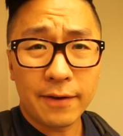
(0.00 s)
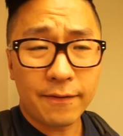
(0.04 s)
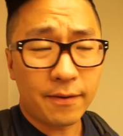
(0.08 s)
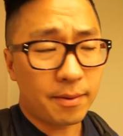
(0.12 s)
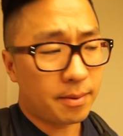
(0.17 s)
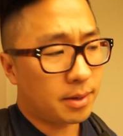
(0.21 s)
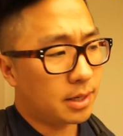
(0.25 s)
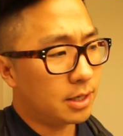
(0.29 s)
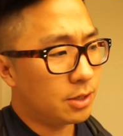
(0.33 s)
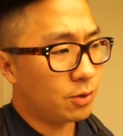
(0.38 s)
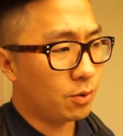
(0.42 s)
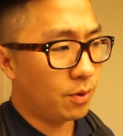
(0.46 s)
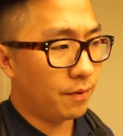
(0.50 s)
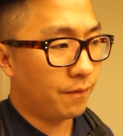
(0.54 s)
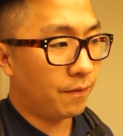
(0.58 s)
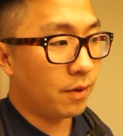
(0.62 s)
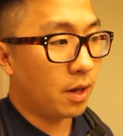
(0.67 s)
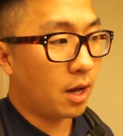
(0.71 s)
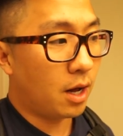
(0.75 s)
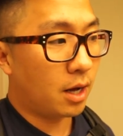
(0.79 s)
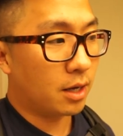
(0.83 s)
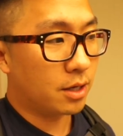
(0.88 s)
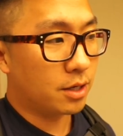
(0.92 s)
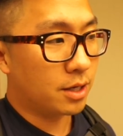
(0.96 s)
If I'm gonna do a
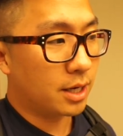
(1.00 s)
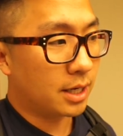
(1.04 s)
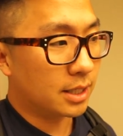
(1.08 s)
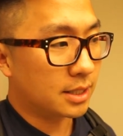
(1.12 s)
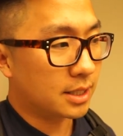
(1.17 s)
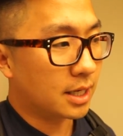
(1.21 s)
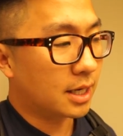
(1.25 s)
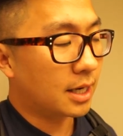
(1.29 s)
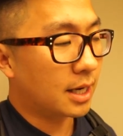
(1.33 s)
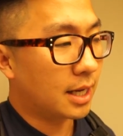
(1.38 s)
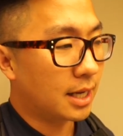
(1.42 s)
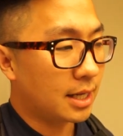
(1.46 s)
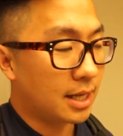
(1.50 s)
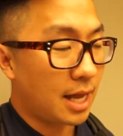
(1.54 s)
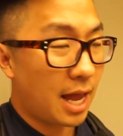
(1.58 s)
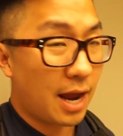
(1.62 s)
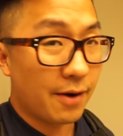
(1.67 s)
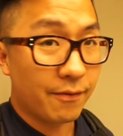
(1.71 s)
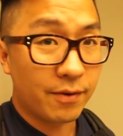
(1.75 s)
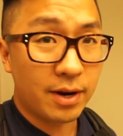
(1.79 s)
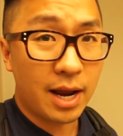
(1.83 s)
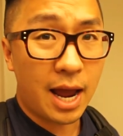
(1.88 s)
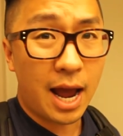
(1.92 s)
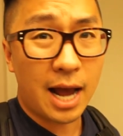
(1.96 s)
vlog, you guys gotta get
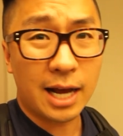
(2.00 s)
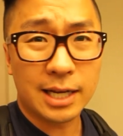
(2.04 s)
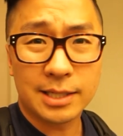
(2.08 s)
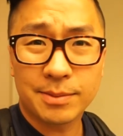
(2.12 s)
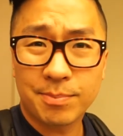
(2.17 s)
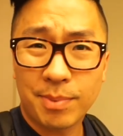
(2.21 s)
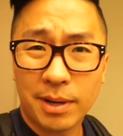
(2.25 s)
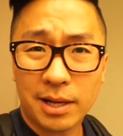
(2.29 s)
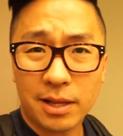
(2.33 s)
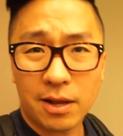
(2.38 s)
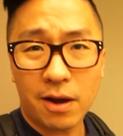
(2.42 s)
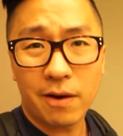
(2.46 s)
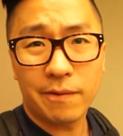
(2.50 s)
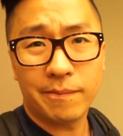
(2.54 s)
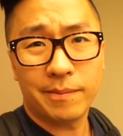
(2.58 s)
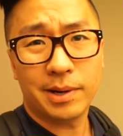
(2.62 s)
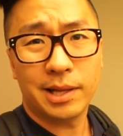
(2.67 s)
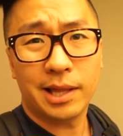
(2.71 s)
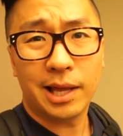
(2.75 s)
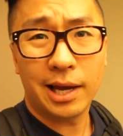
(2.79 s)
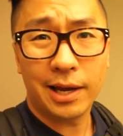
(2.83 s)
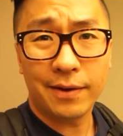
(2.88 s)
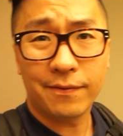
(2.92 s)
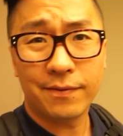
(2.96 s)
every aspect of
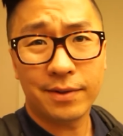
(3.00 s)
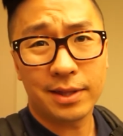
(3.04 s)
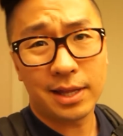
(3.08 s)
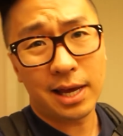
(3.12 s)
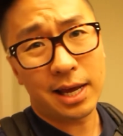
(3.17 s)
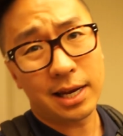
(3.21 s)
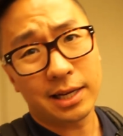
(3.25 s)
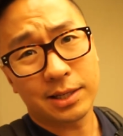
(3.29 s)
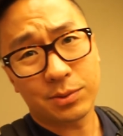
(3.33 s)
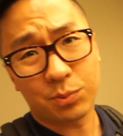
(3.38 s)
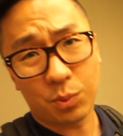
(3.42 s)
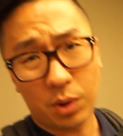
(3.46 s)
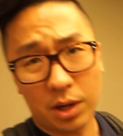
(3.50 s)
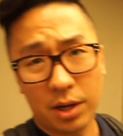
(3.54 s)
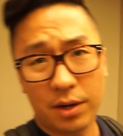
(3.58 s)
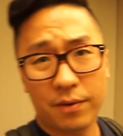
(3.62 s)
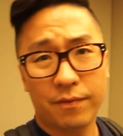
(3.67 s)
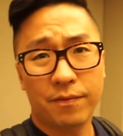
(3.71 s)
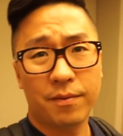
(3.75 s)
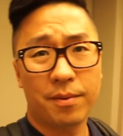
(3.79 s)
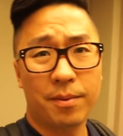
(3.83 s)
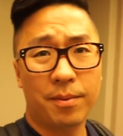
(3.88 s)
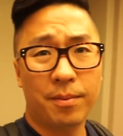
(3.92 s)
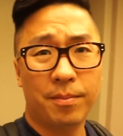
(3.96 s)
my life, and that is one
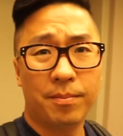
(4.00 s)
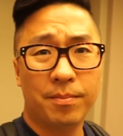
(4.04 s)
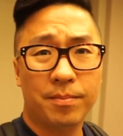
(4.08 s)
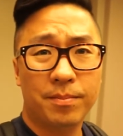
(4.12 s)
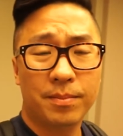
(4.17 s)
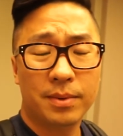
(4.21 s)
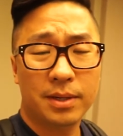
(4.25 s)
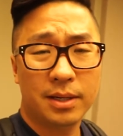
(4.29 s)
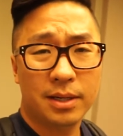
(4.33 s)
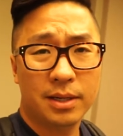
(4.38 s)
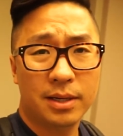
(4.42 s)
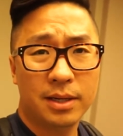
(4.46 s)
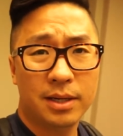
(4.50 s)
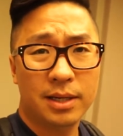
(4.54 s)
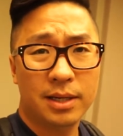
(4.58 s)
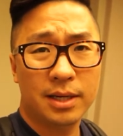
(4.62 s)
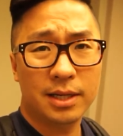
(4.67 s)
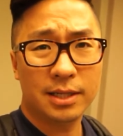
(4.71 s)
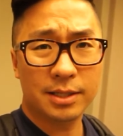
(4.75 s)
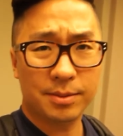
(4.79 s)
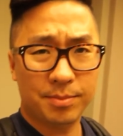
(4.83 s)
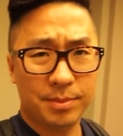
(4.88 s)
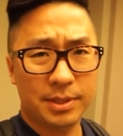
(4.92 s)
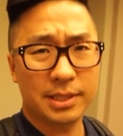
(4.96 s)
of them,
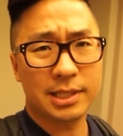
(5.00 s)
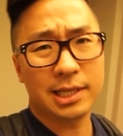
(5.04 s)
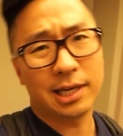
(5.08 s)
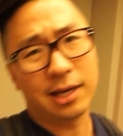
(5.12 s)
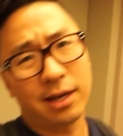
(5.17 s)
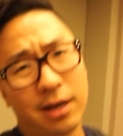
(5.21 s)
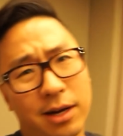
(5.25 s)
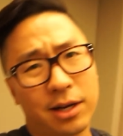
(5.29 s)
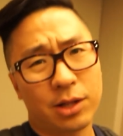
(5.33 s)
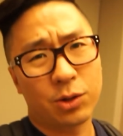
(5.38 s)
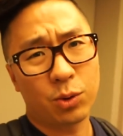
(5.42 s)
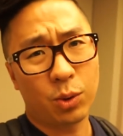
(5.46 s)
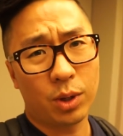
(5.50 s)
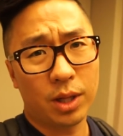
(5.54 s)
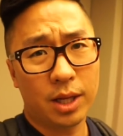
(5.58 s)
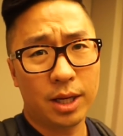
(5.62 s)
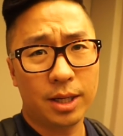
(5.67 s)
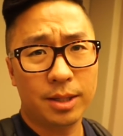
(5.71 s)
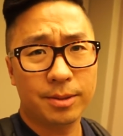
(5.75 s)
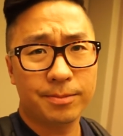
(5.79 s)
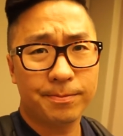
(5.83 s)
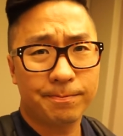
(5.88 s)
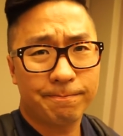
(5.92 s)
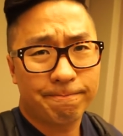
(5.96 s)
is me sitting on the toilet.